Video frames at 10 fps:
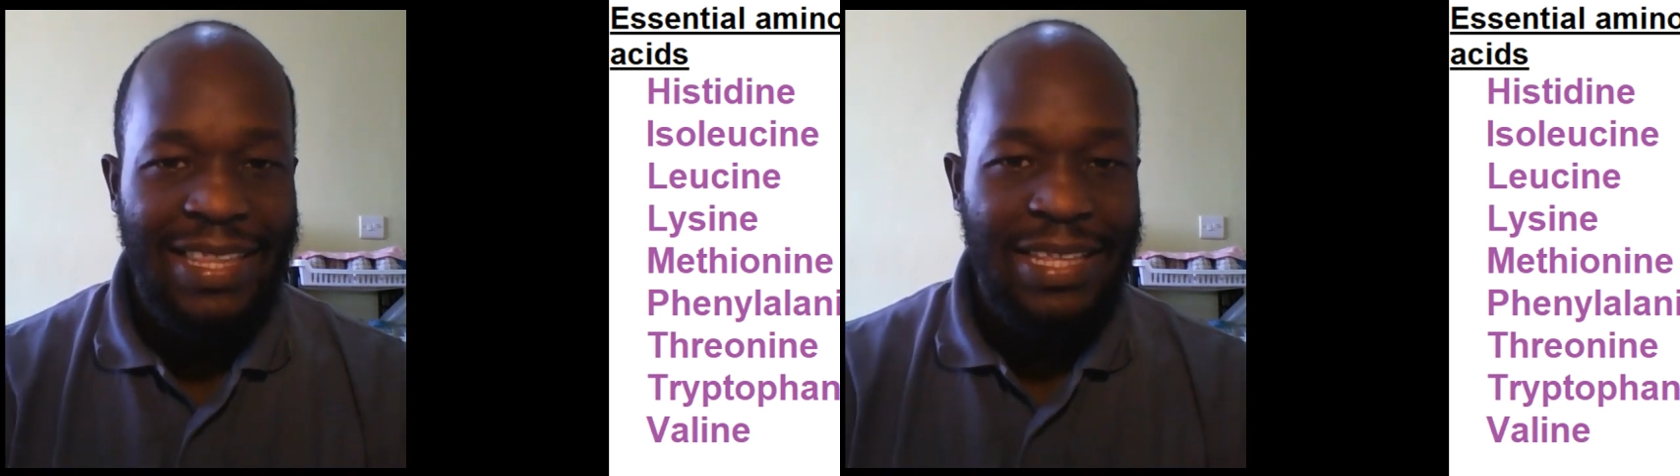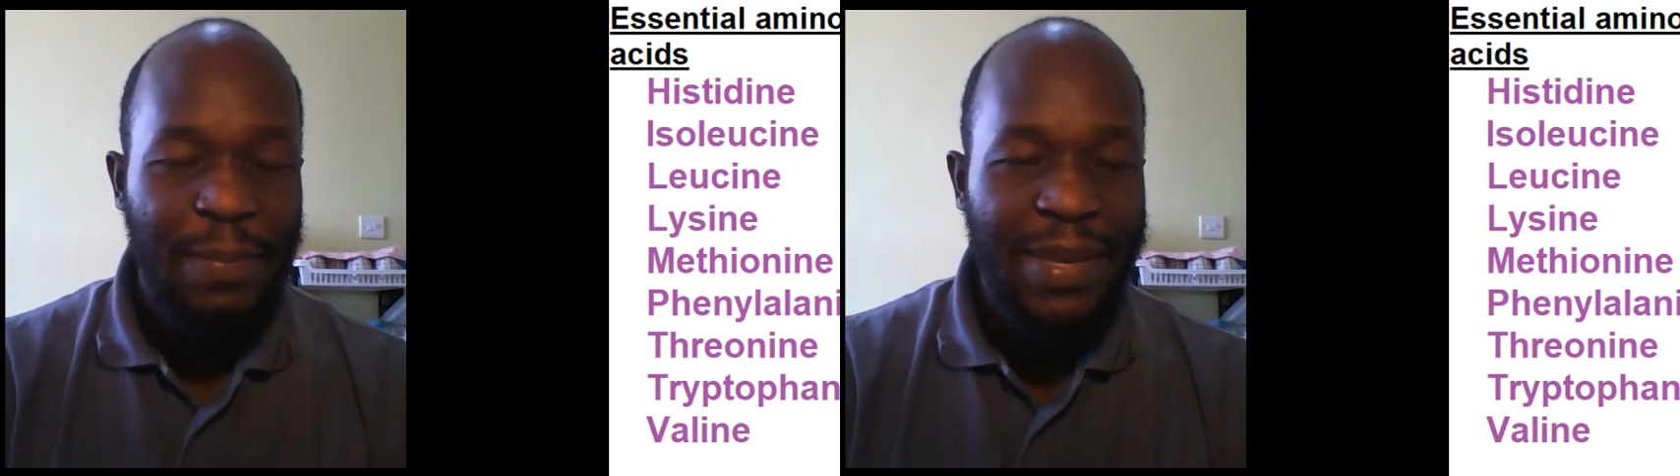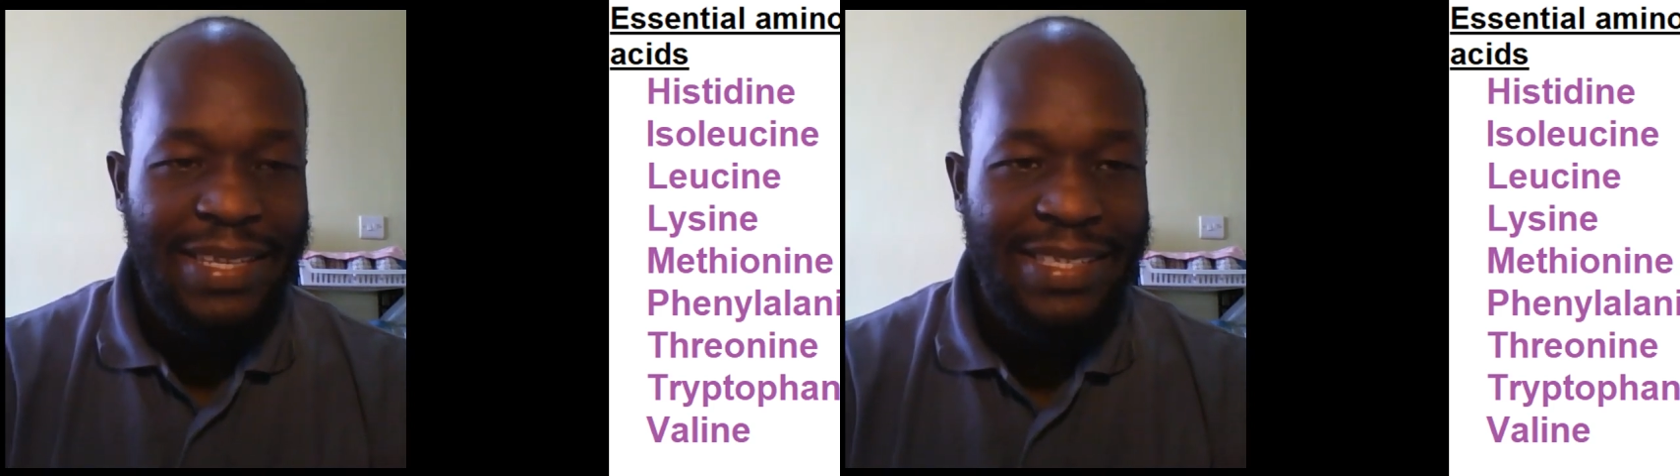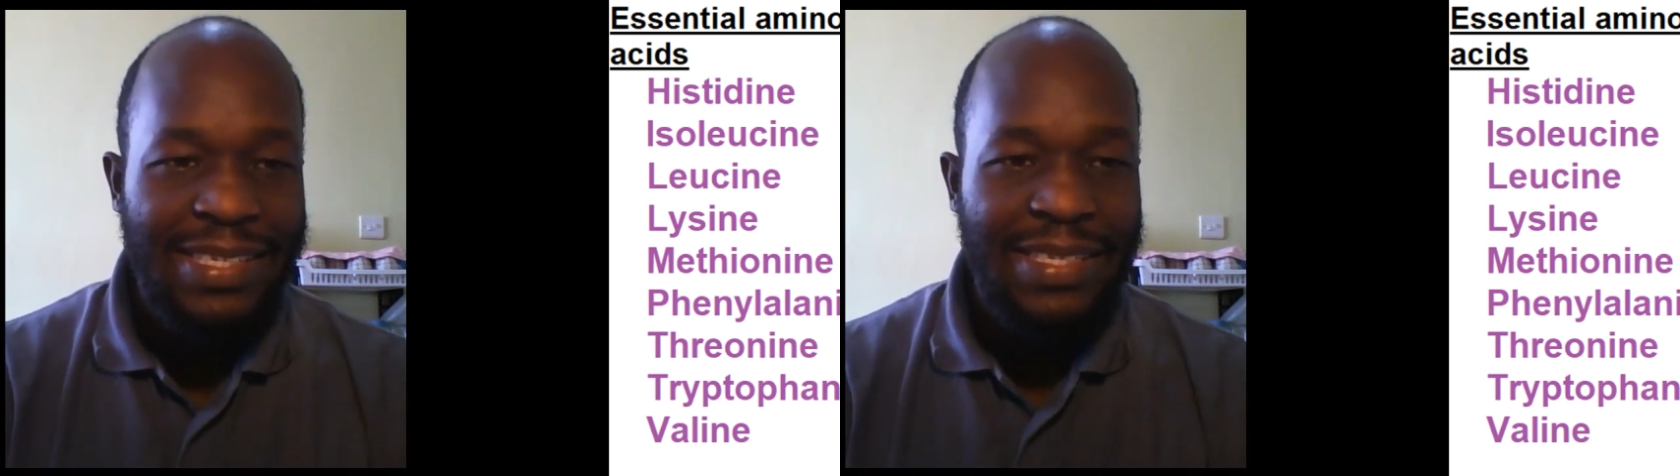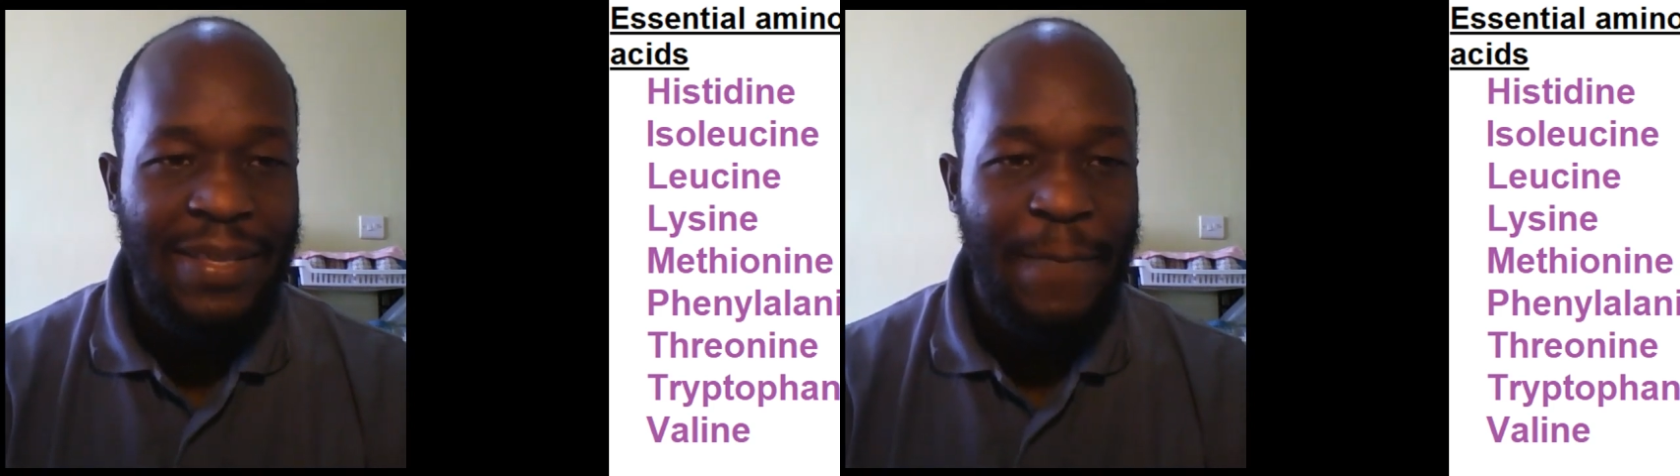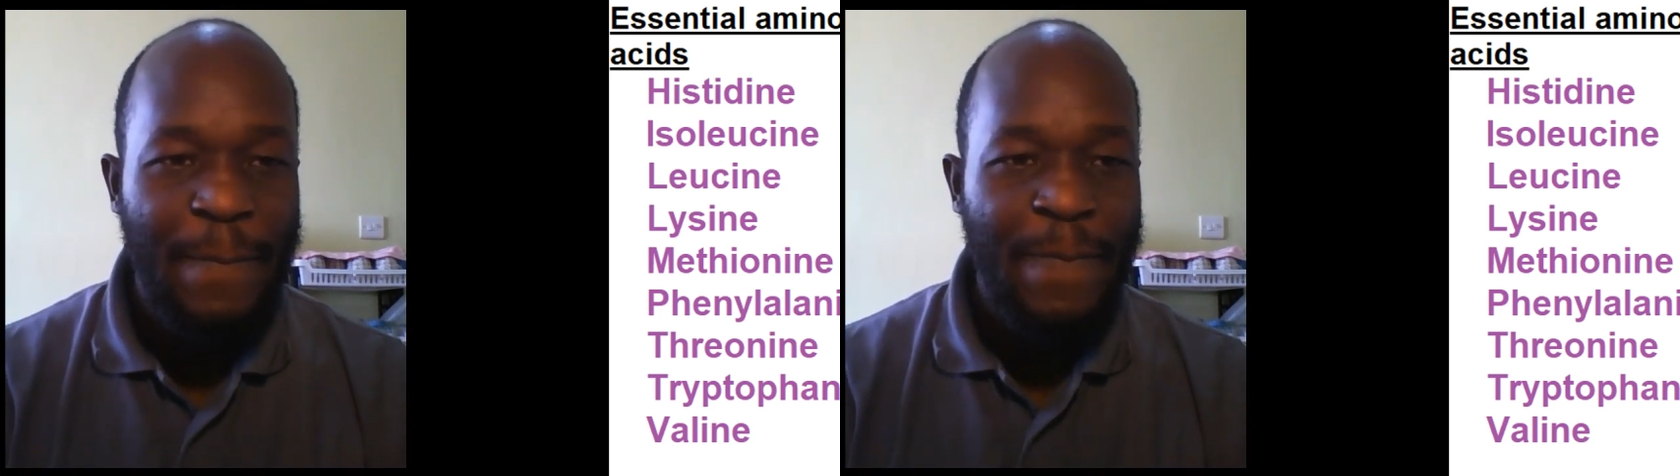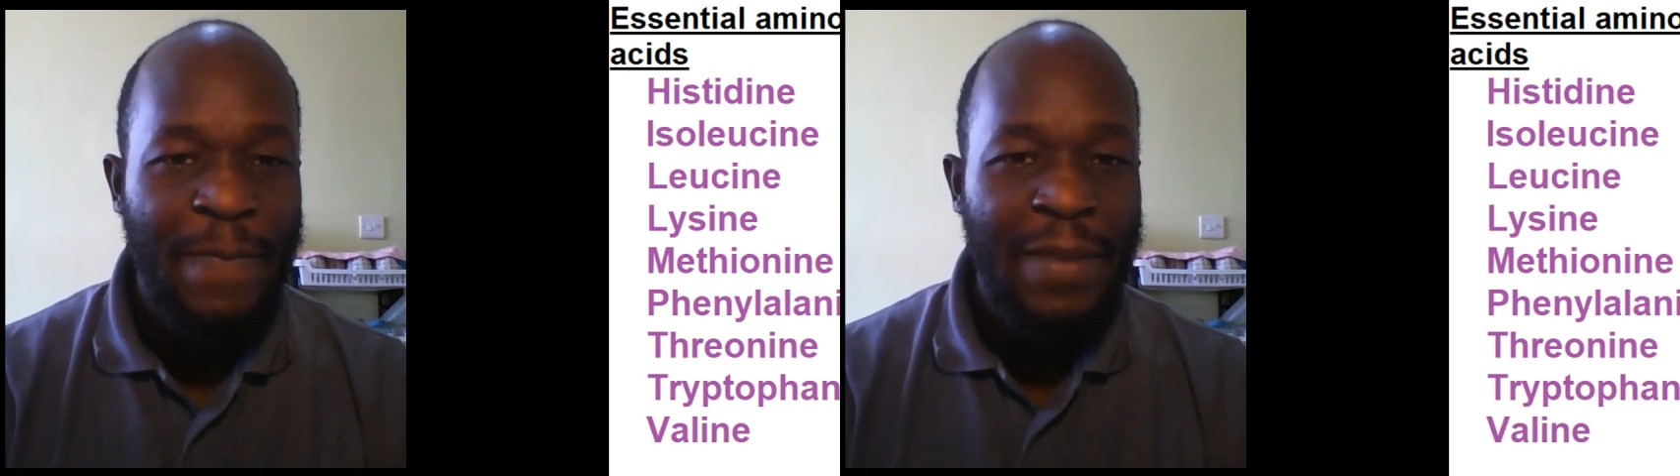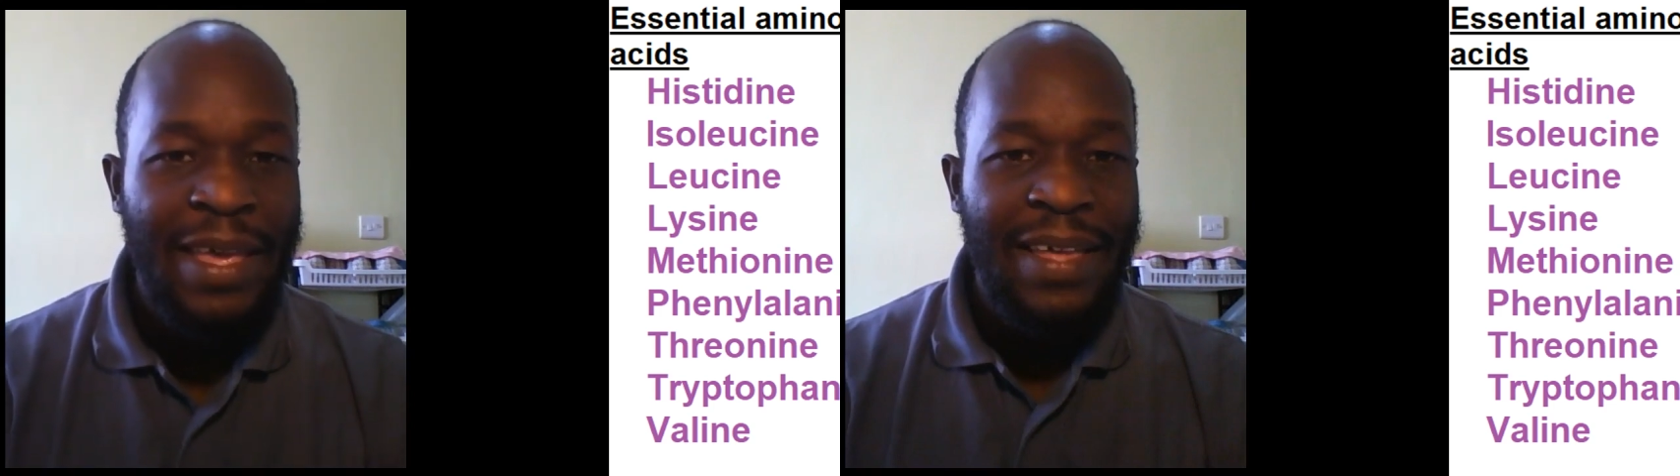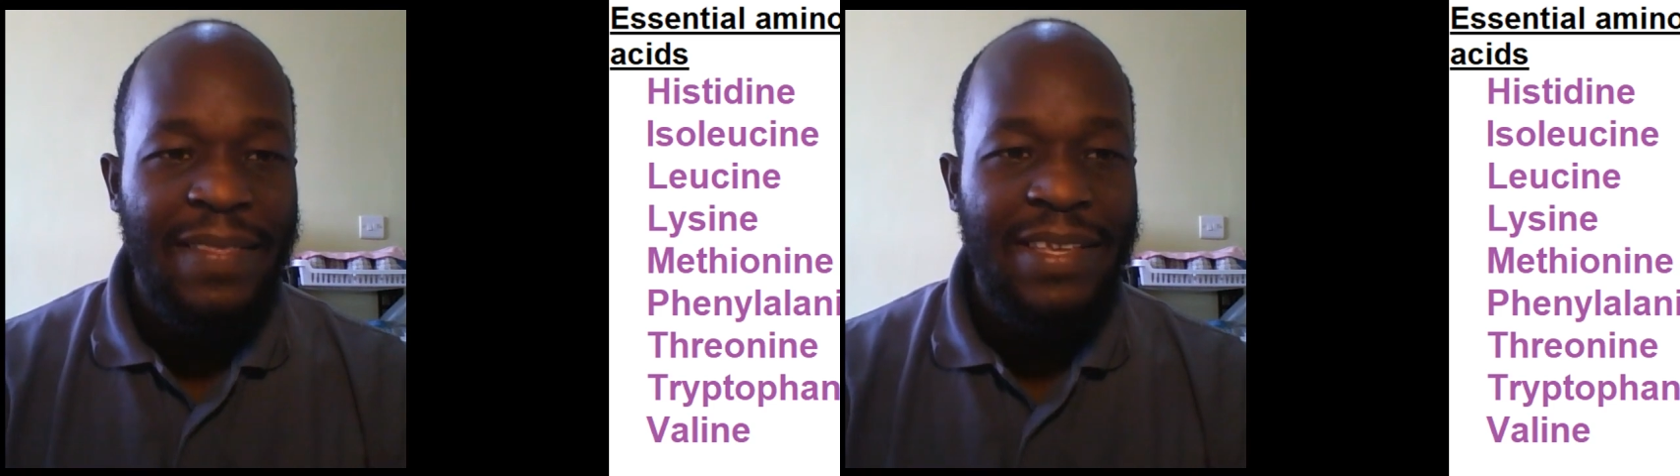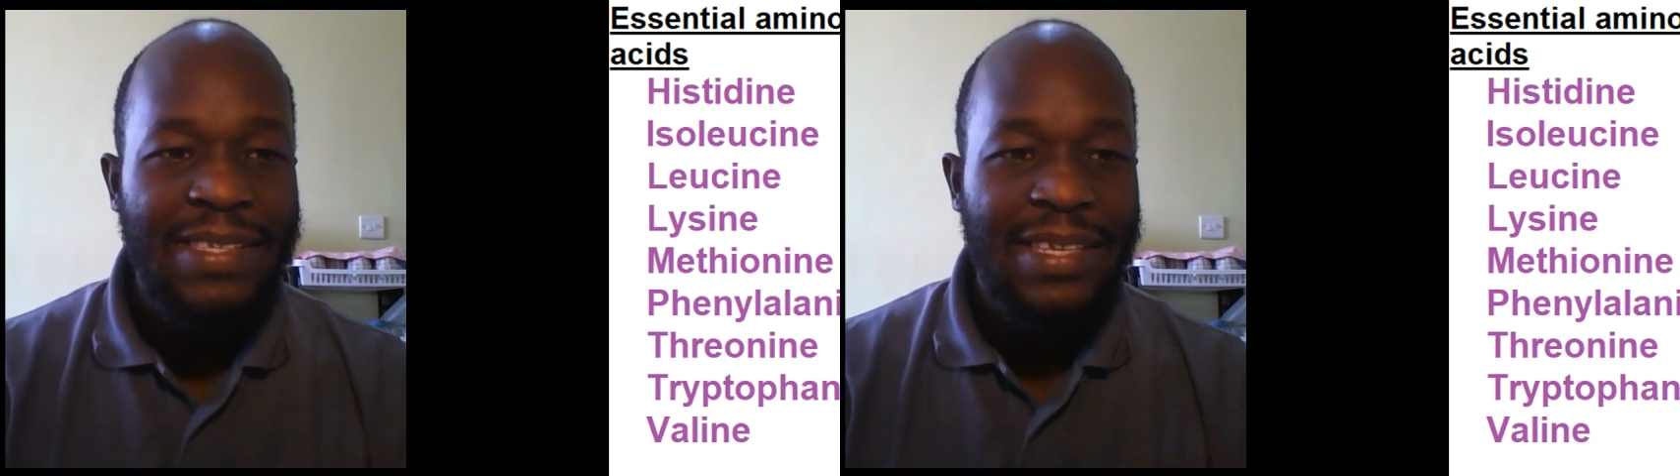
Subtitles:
That means these